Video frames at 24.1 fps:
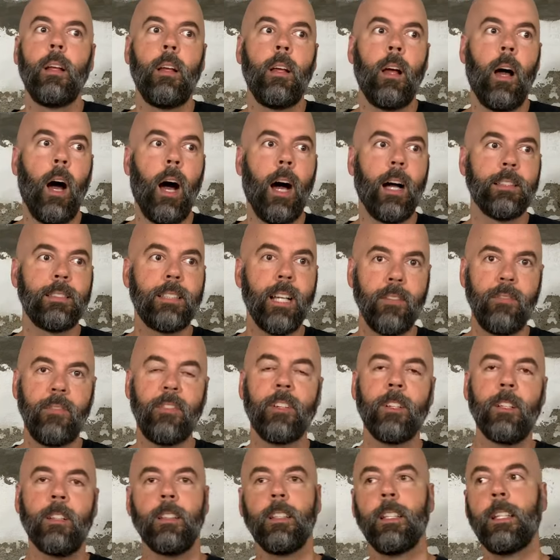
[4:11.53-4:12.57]

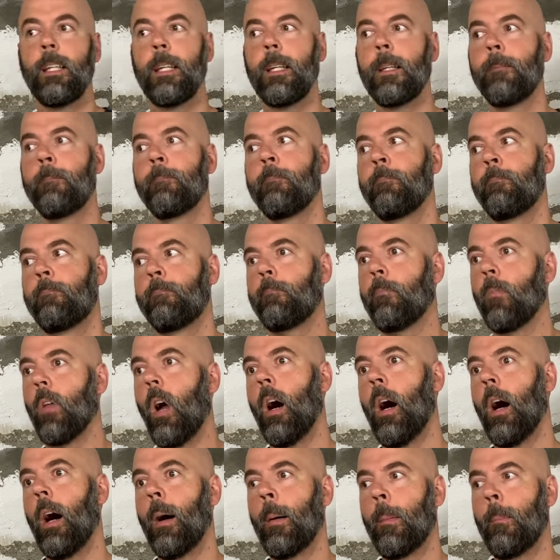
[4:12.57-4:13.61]
Definitely
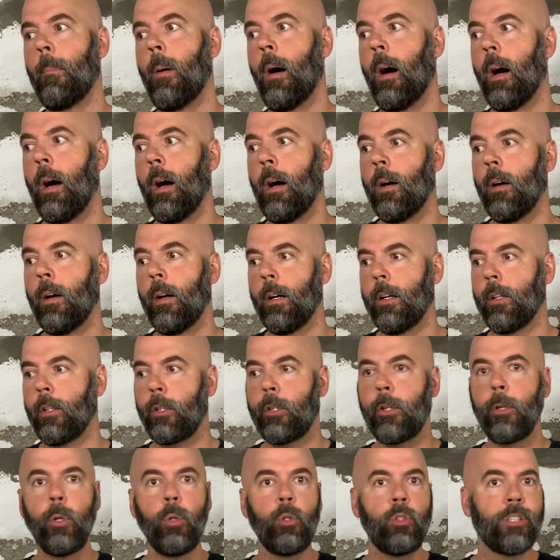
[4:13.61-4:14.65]
a
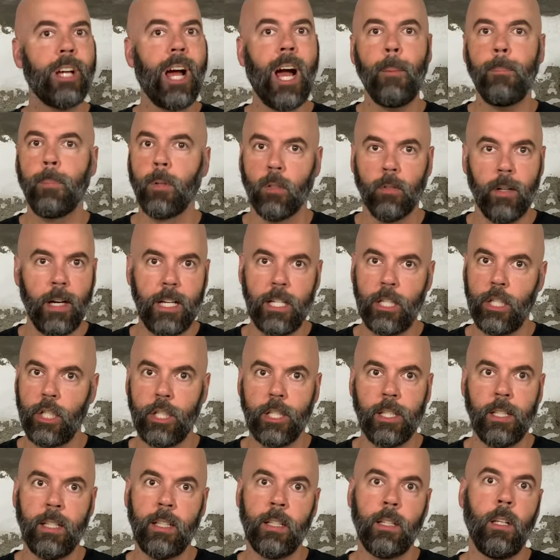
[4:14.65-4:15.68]
huge
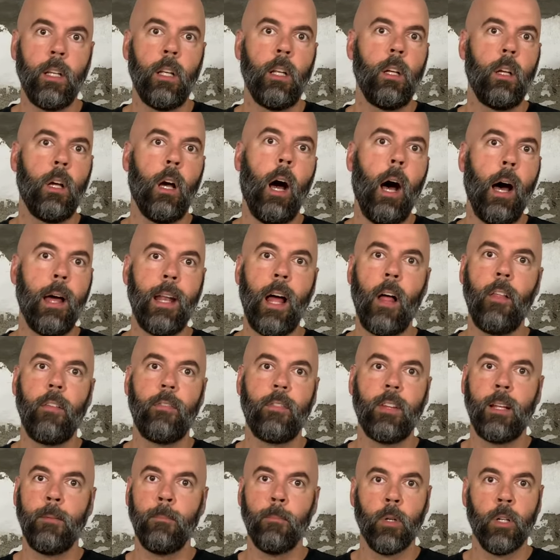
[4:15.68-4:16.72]
operation now that
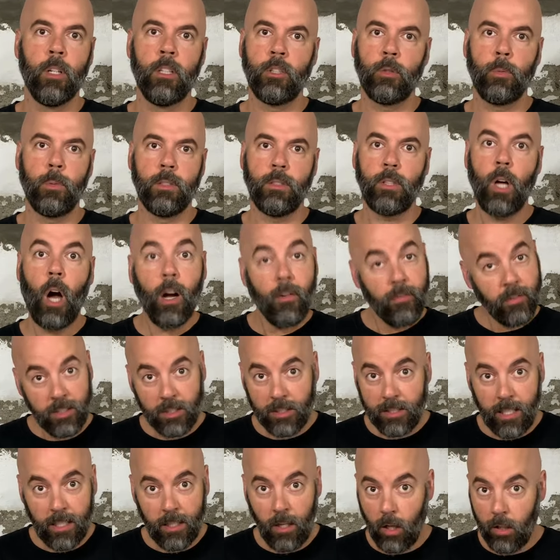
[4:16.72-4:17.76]
they merged with Dogfish
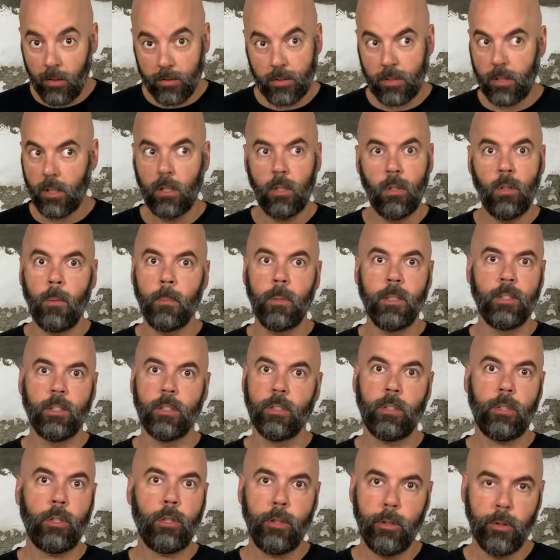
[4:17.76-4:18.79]
Head, also. I mean,
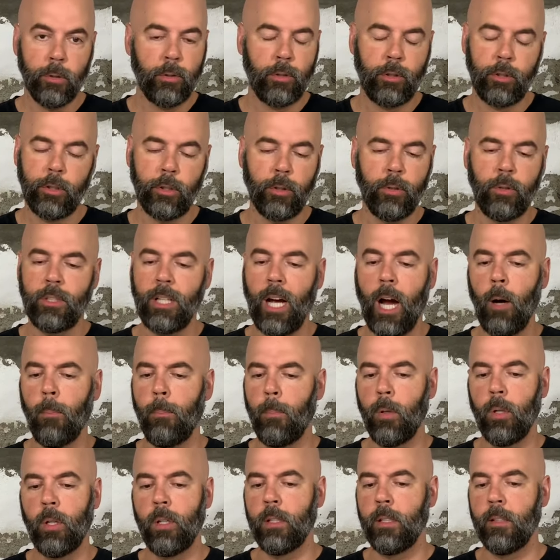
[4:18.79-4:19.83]
just huge, huge
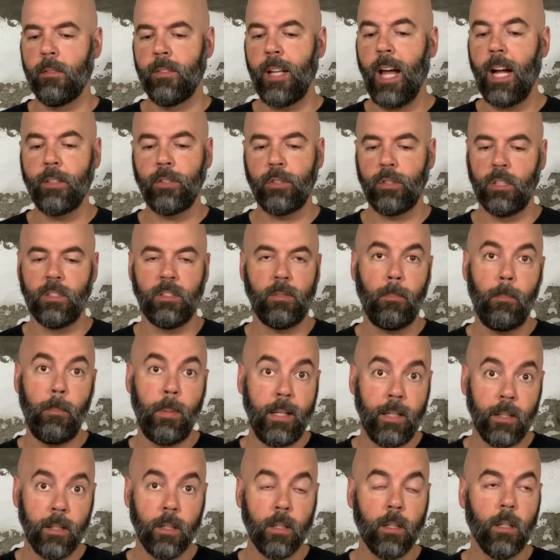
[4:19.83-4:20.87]
output of not just
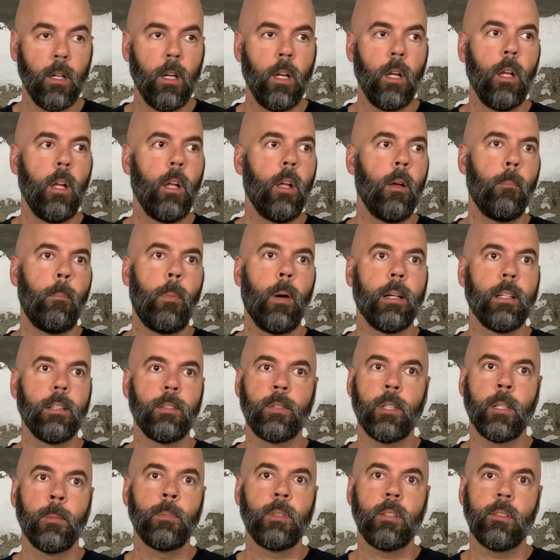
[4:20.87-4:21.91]
beer, but in
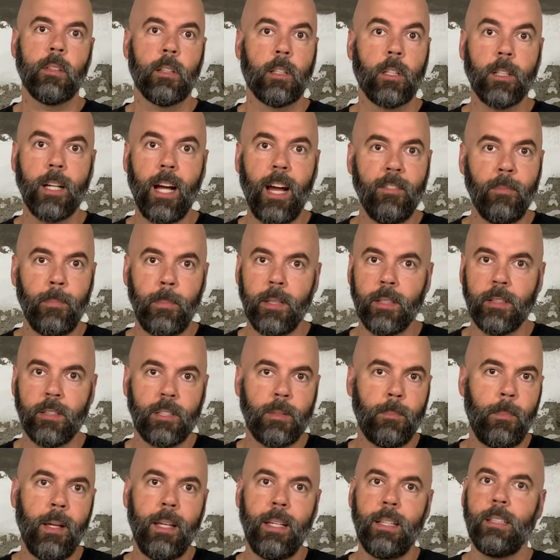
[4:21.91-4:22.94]
terms of the craft beer
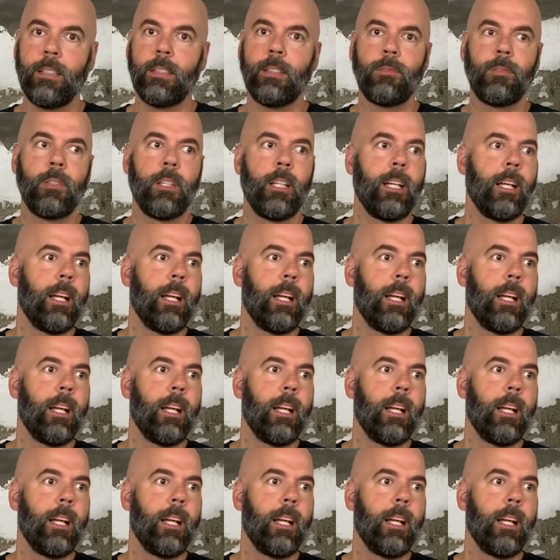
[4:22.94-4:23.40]
space.